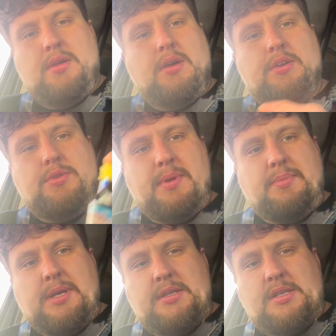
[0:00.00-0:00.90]
I just went and
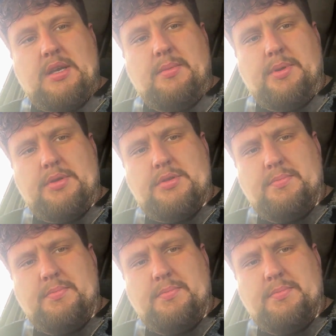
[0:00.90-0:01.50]
picked up some